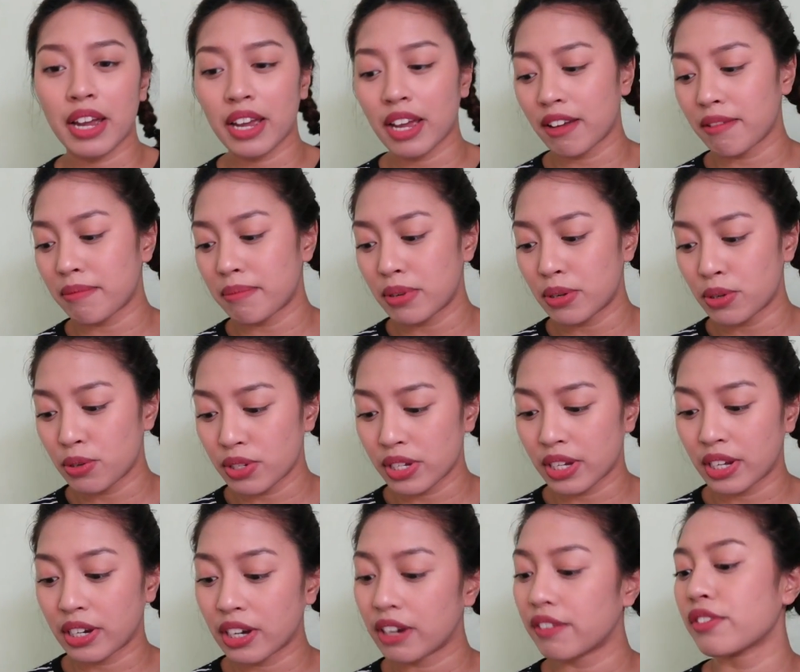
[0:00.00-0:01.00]
I have been
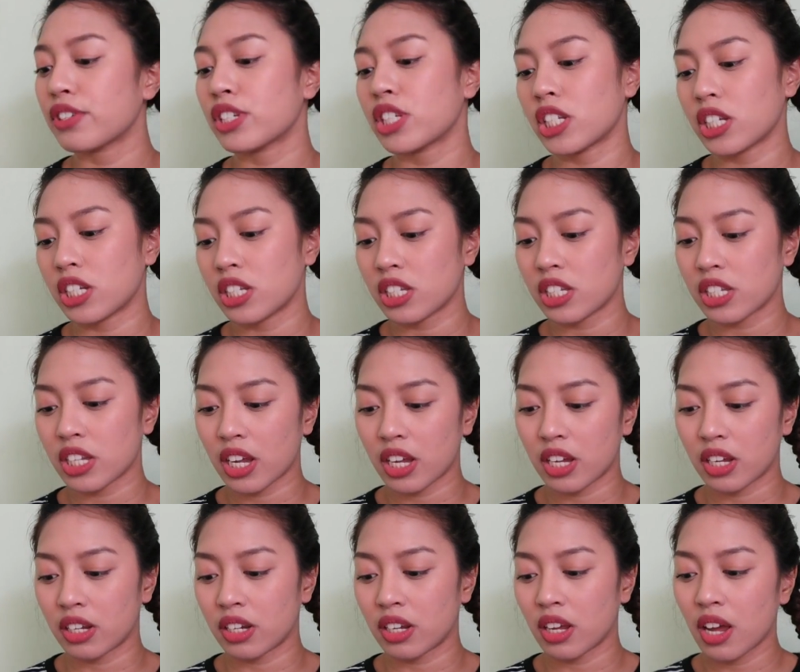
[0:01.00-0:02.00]
using it ever since
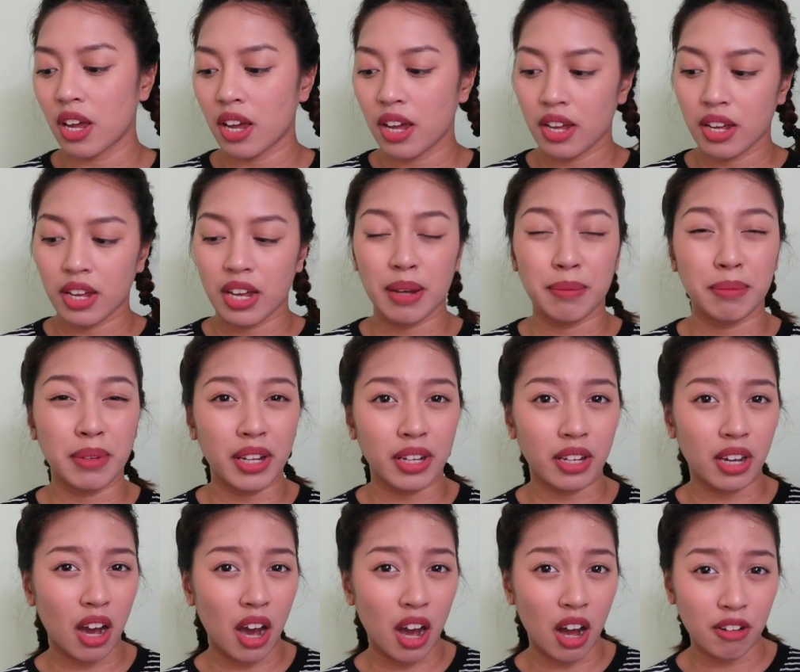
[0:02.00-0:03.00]
and I'm
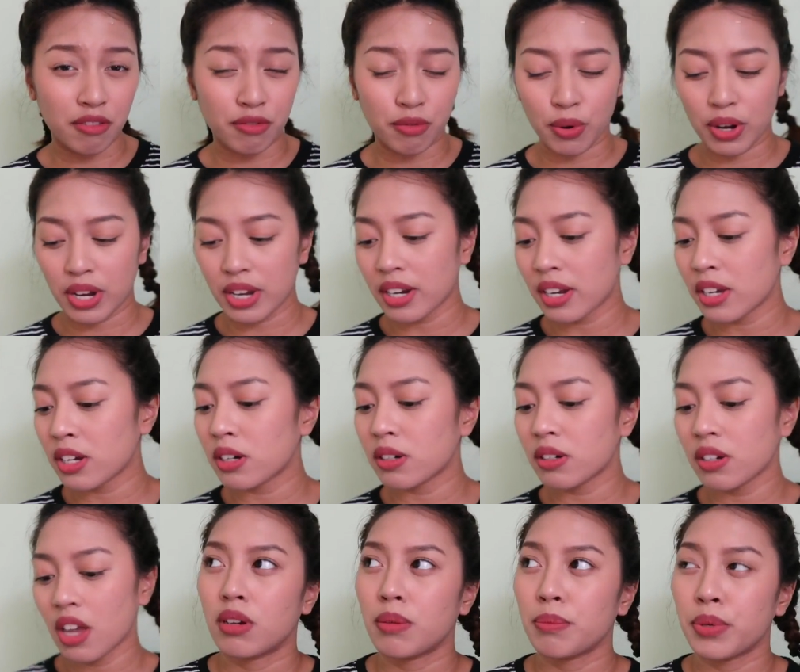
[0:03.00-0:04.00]
like halfway now.